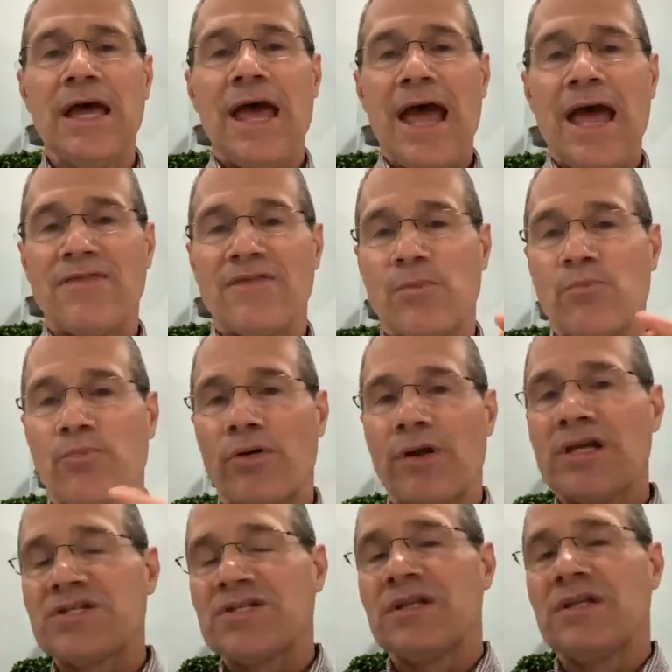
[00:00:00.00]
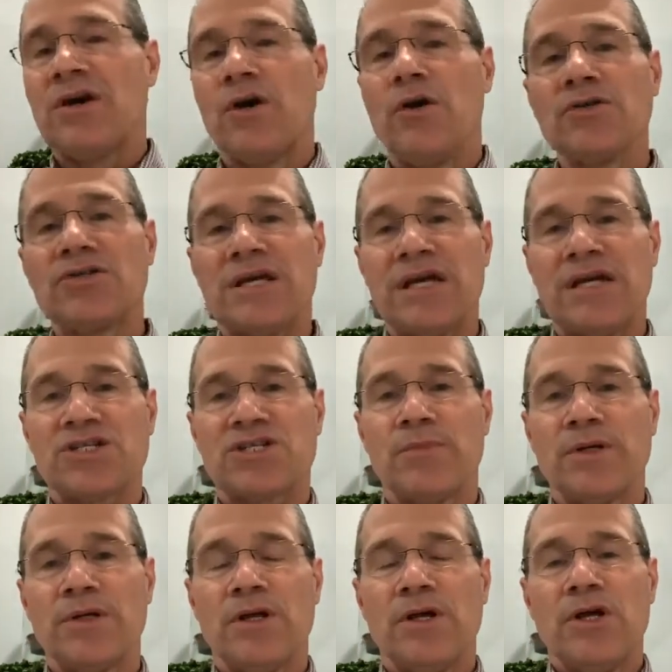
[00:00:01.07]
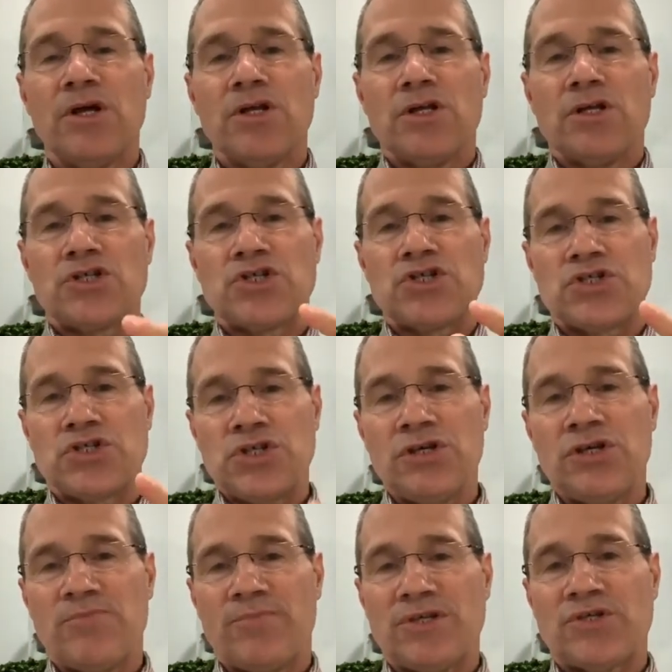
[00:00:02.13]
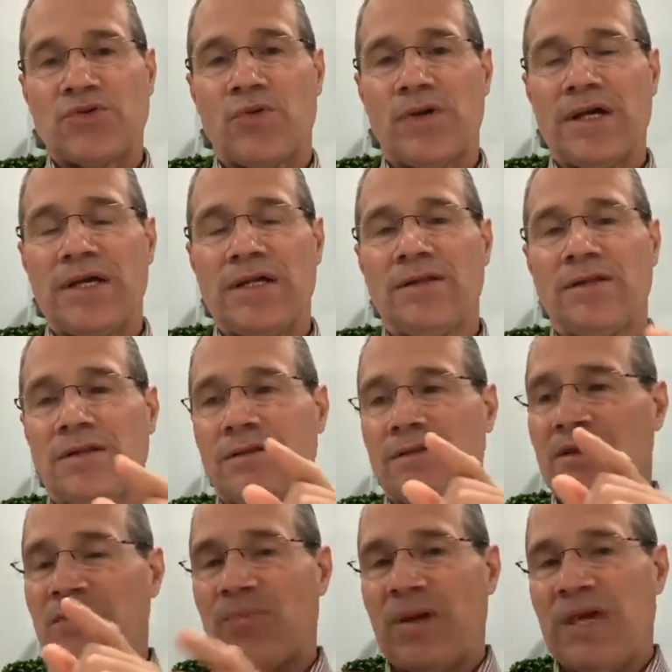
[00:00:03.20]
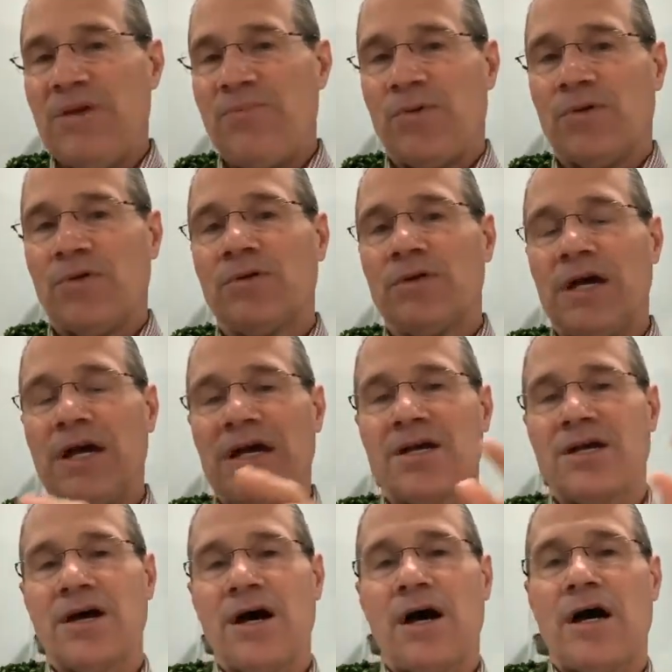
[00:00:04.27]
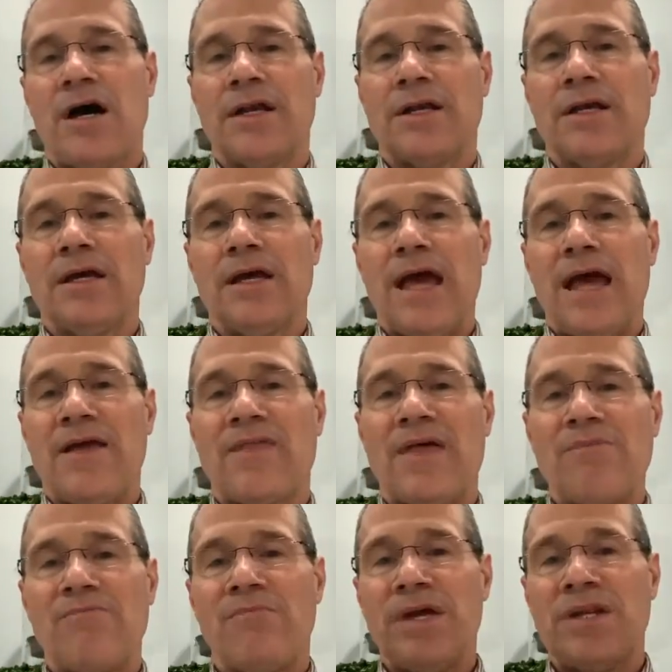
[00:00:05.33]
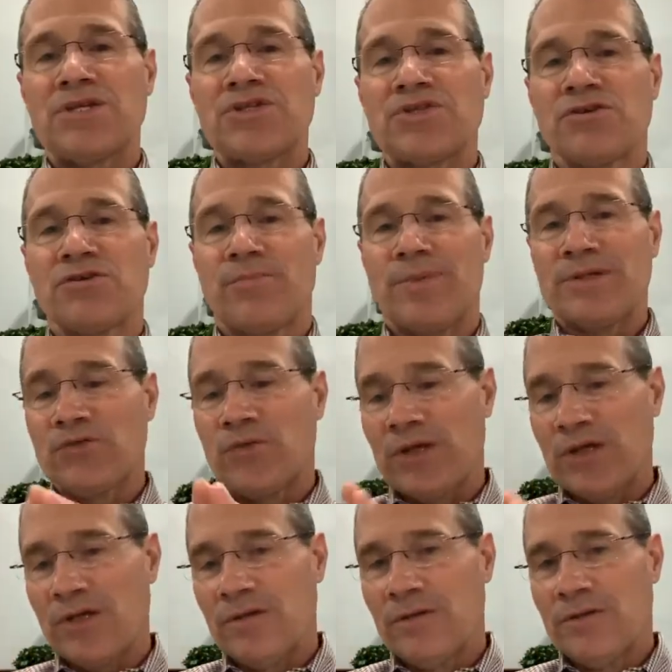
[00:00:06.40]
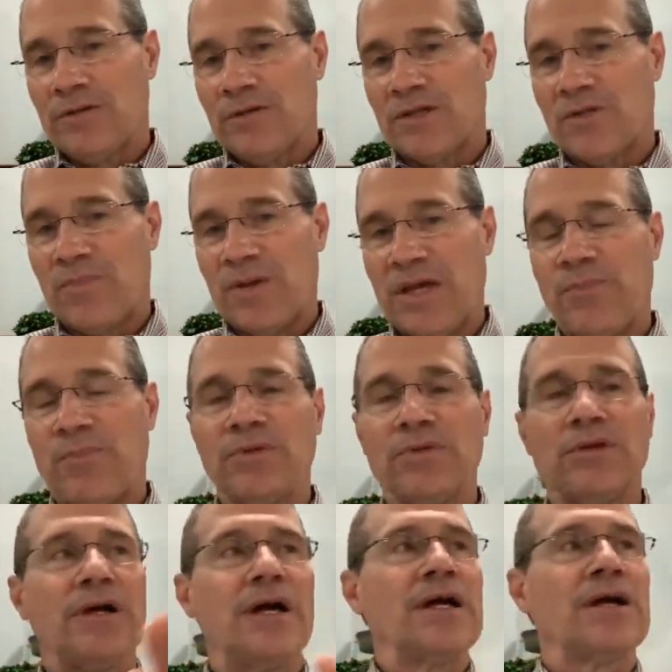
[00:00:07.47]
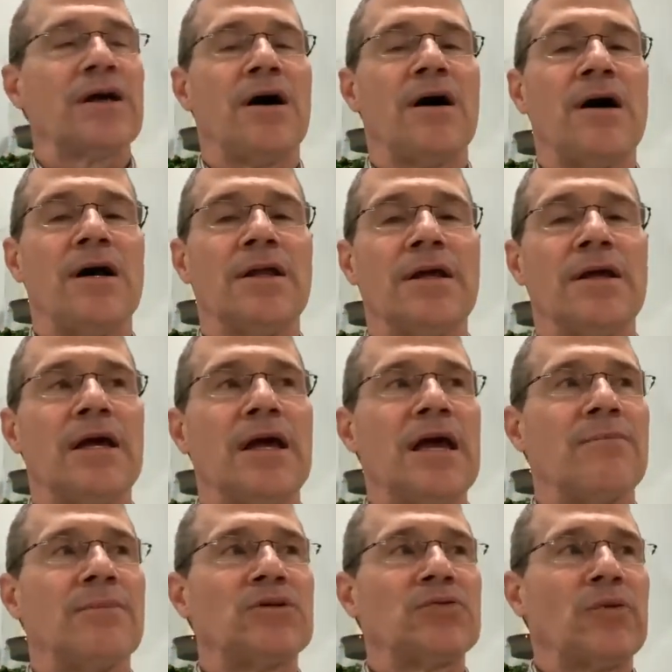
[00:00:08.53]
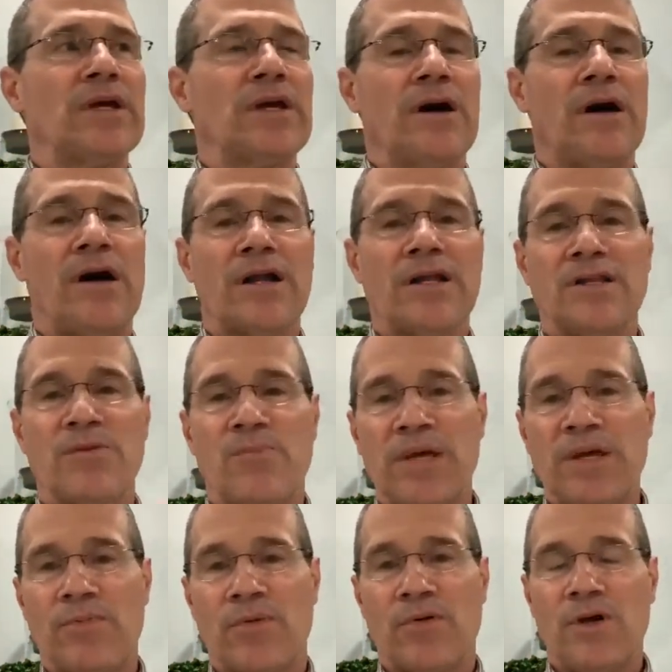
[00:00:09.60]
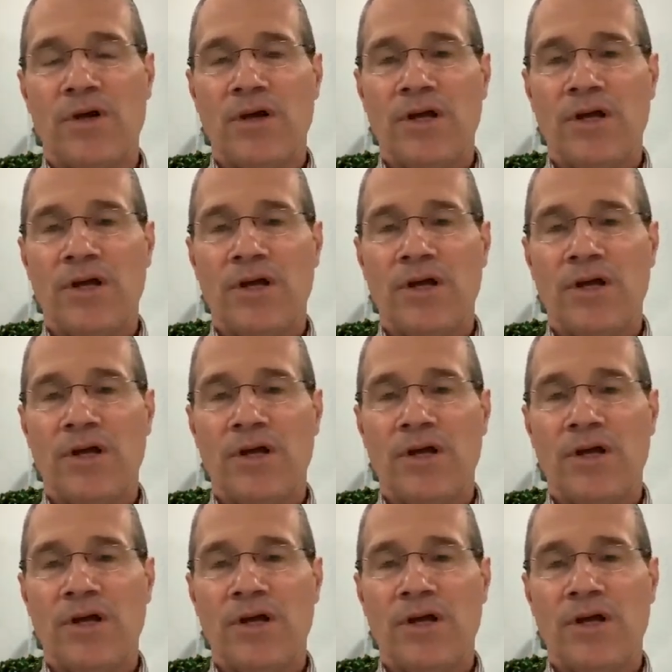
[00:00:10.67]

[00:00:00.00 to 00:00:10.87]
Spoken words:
And the priest in the Old Testament stood between the people and God, and they ministered between the people and God, and between God and the people.